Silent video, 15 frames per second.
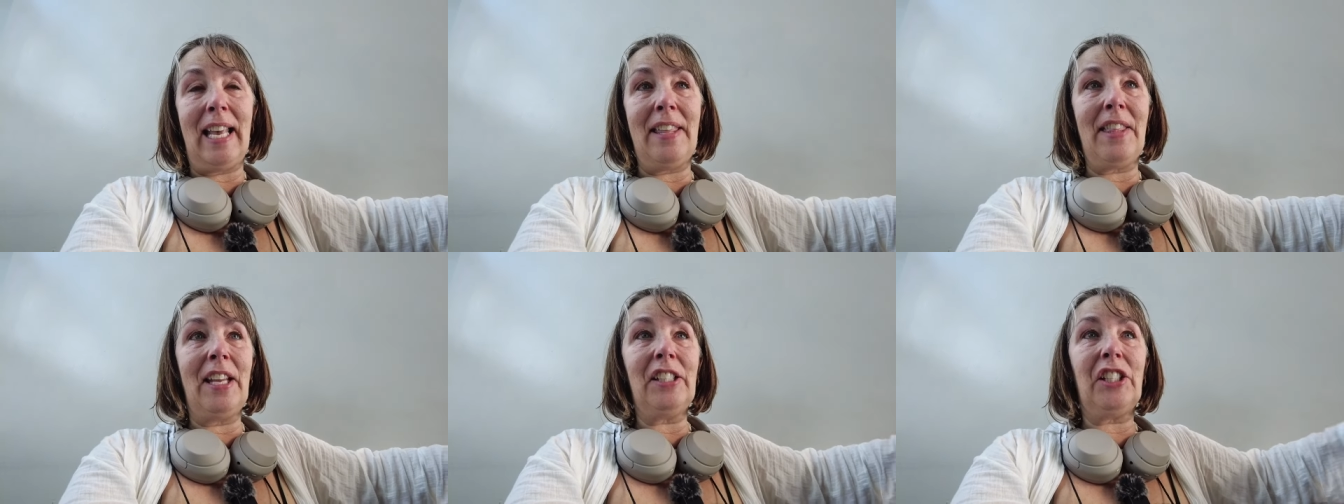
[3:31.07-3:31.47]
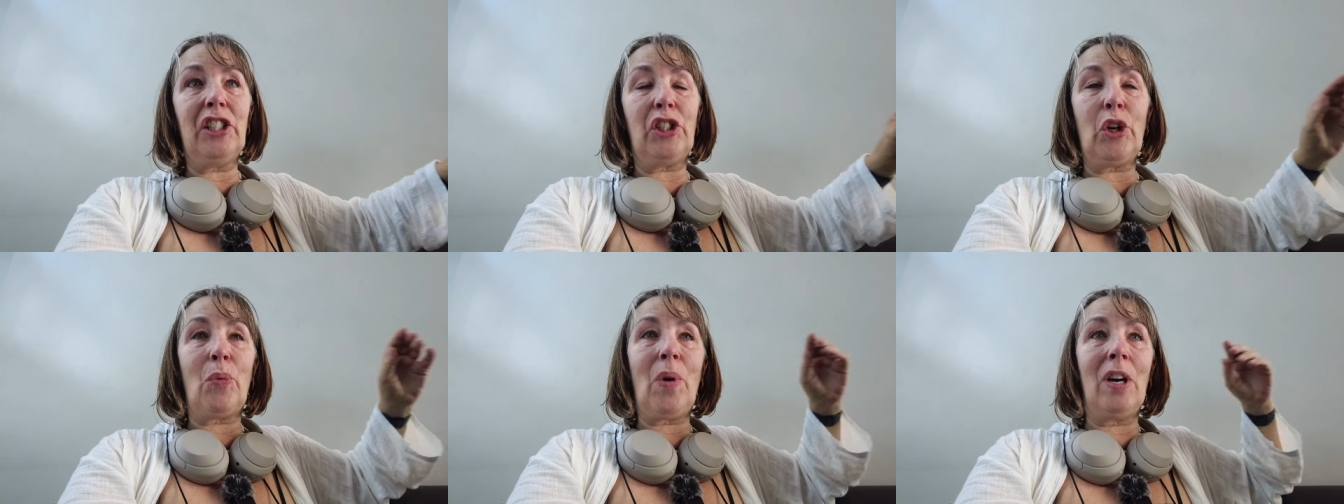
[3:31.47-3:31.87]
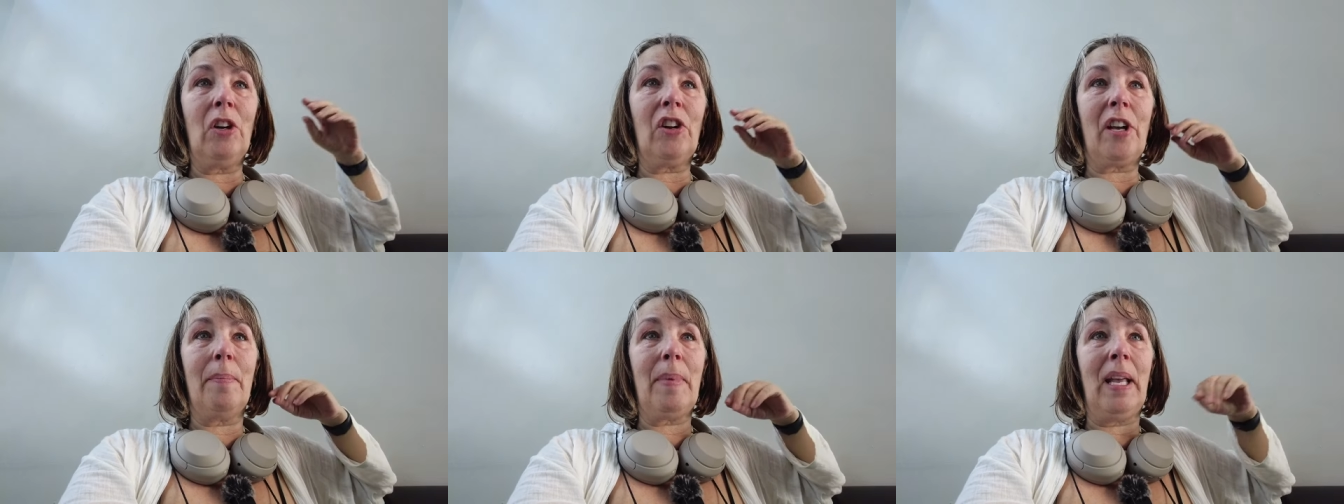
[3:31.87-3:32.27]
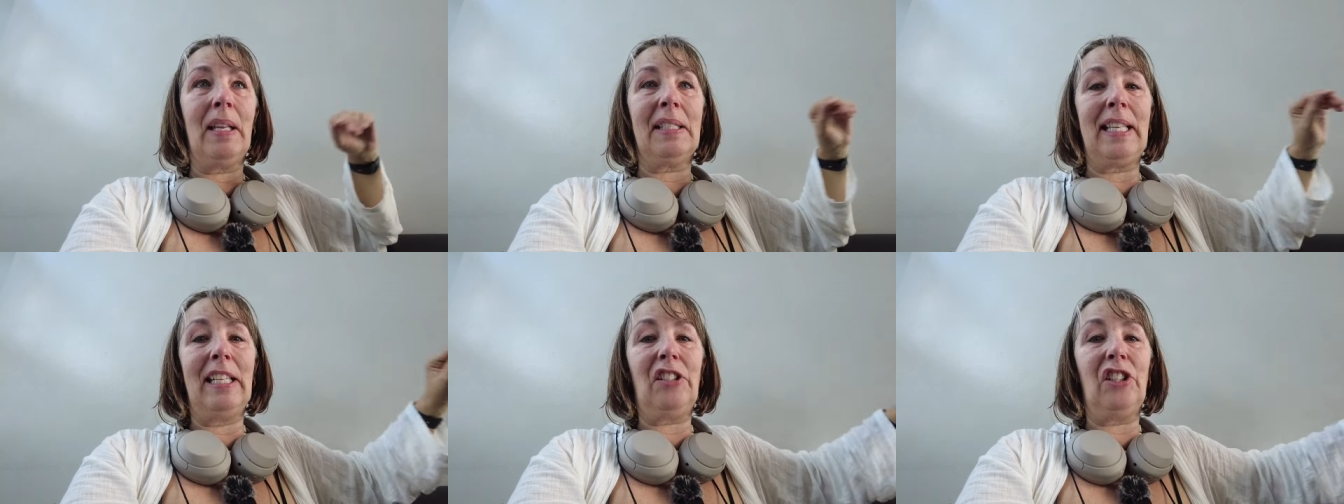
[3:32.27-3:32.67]
and then she took one look at me and
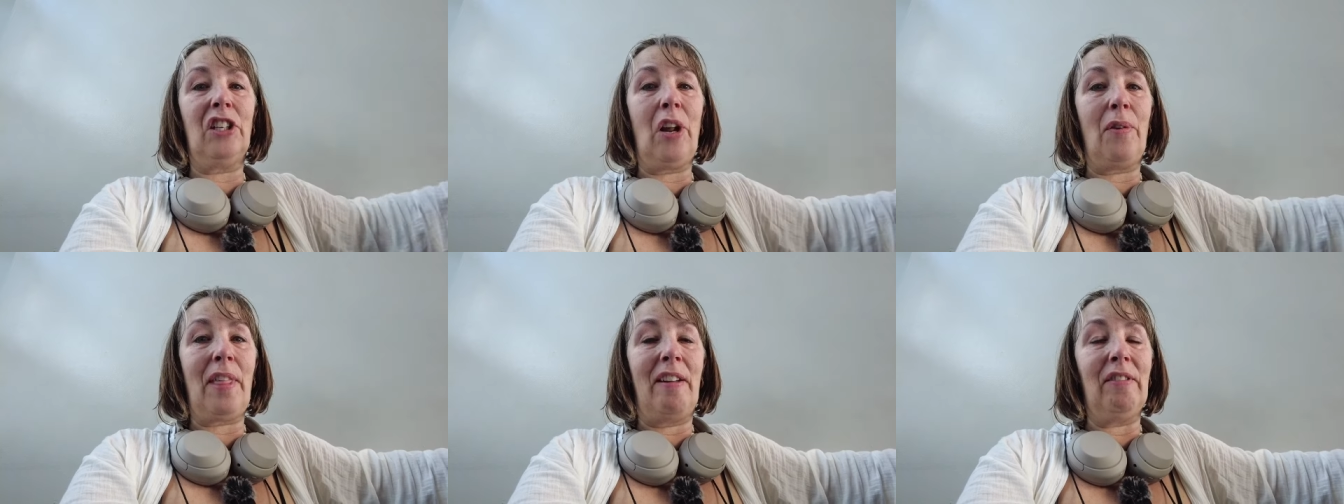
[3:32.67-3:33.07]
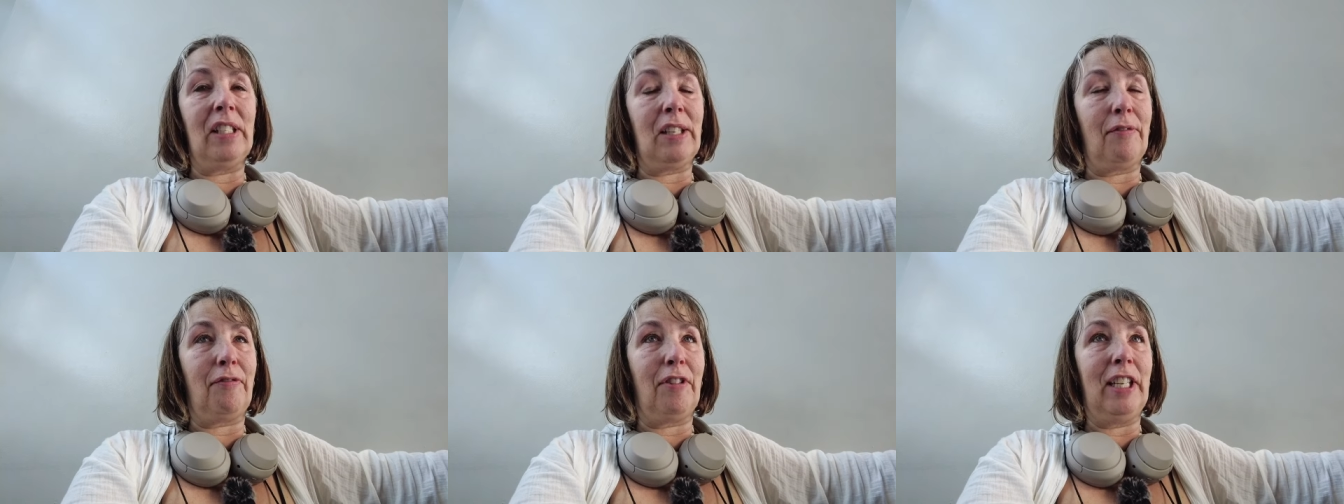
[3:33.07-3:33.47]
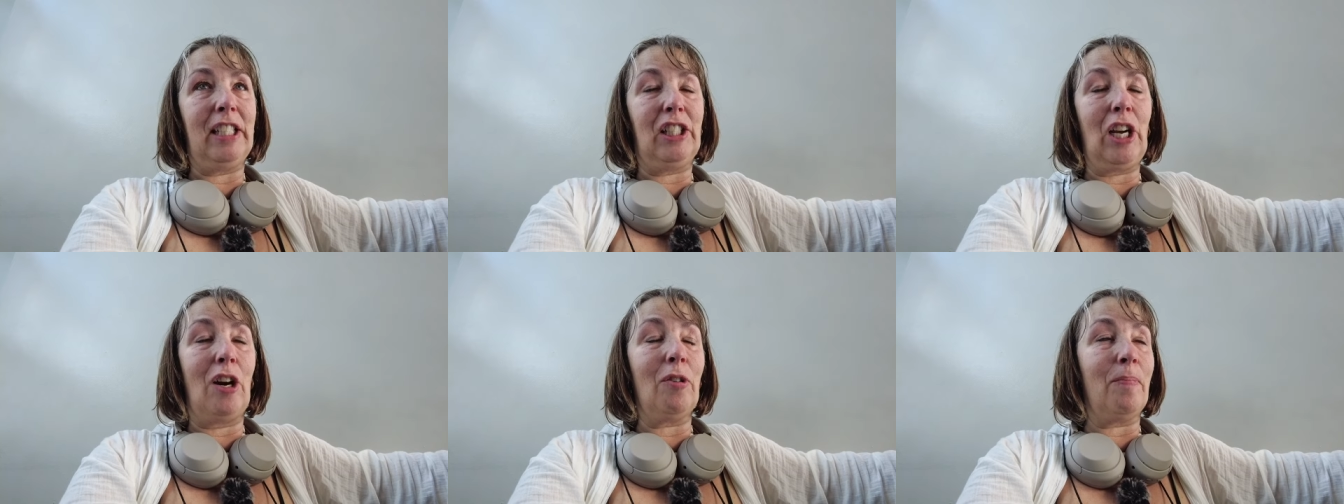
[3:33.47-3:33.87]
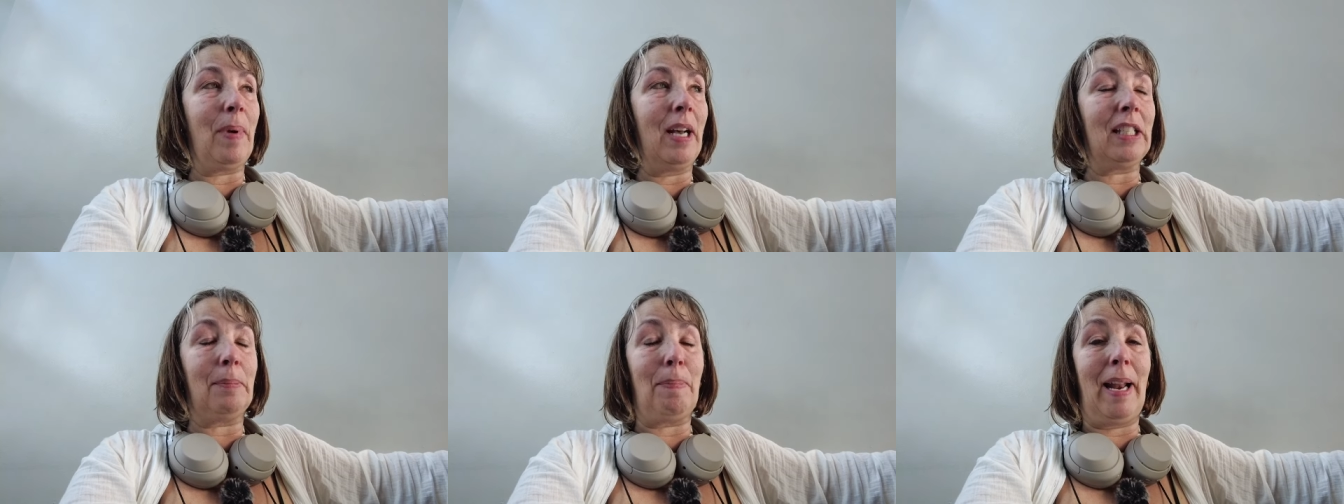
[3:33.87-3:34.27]
said, you know, there is a free shuttle
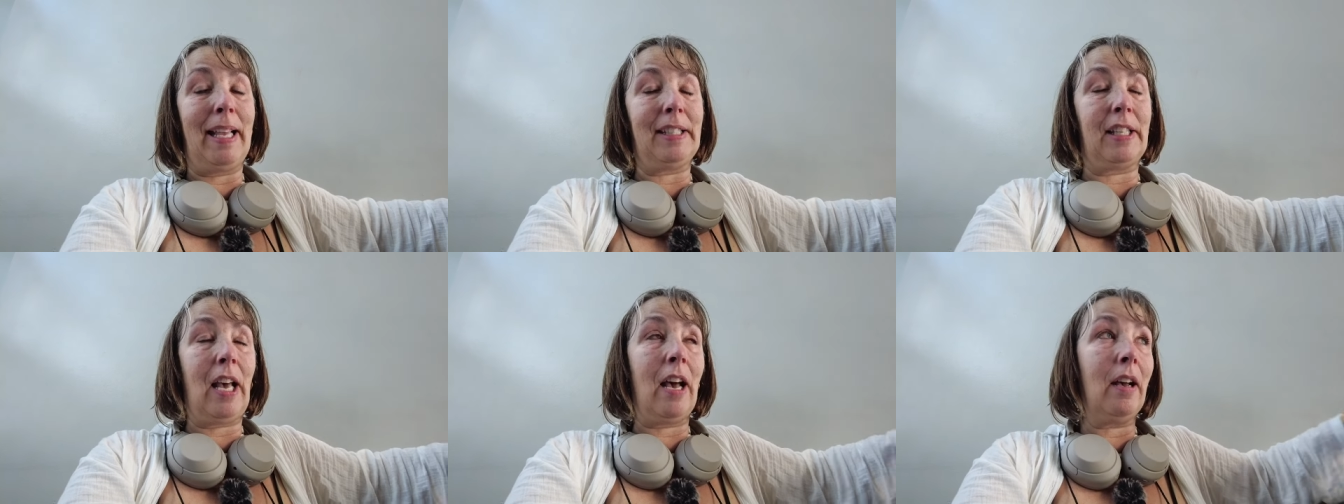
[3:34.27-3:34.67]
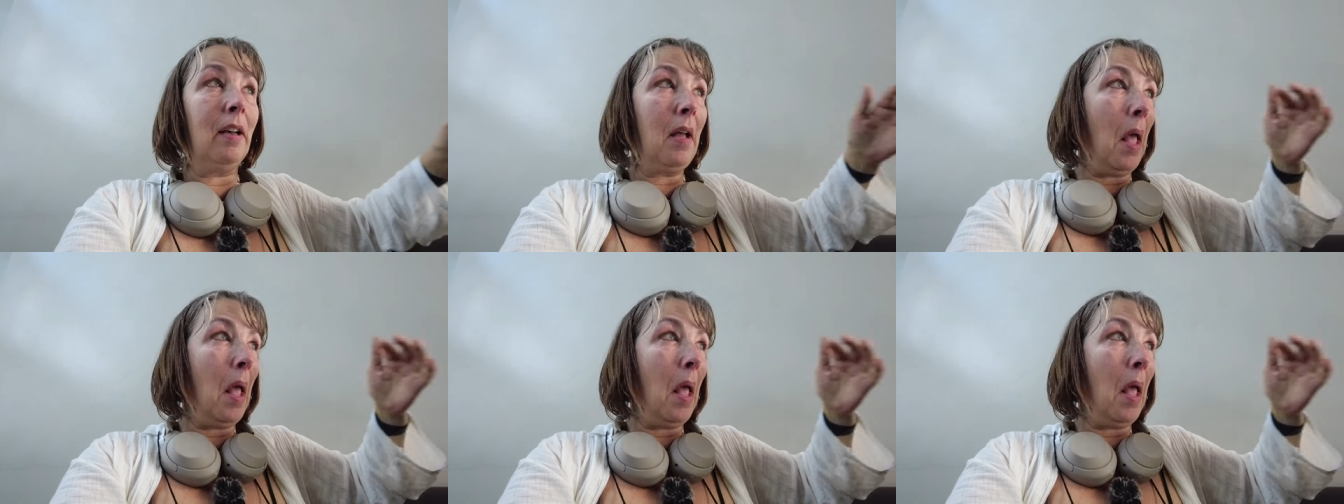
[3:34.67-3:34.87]
bus, bless her.